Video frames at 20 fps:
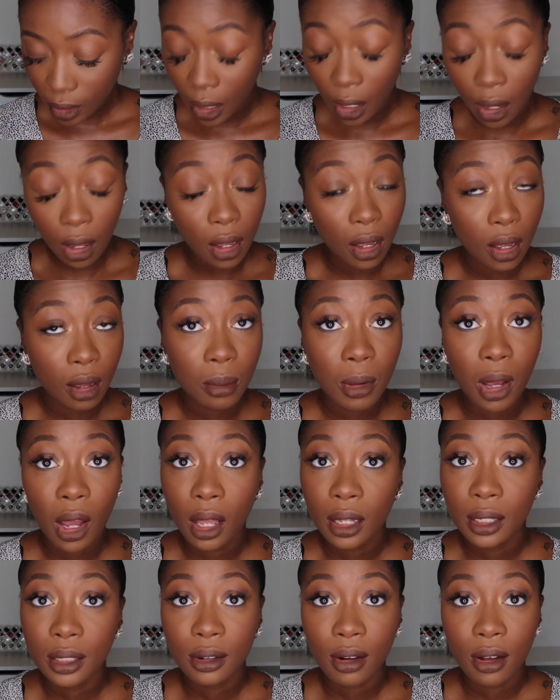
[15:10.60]

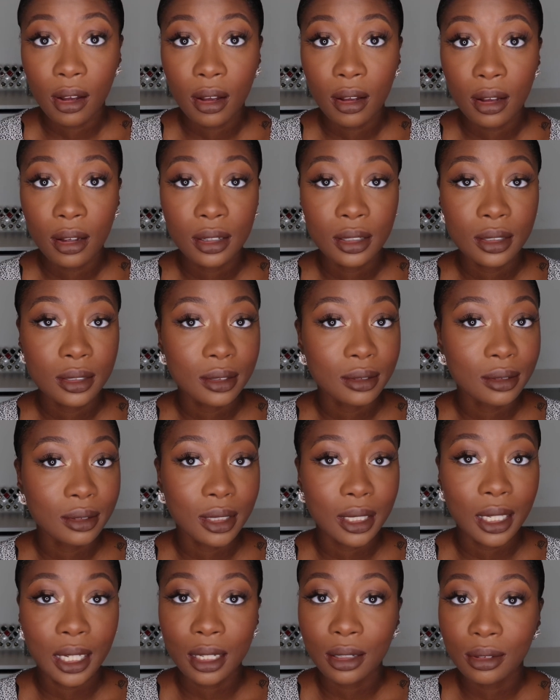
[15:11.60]
All in all,
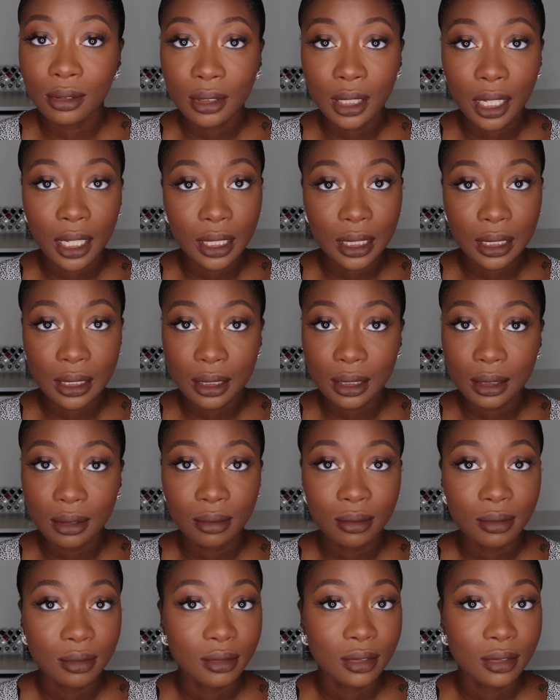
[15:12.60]
I don't like it.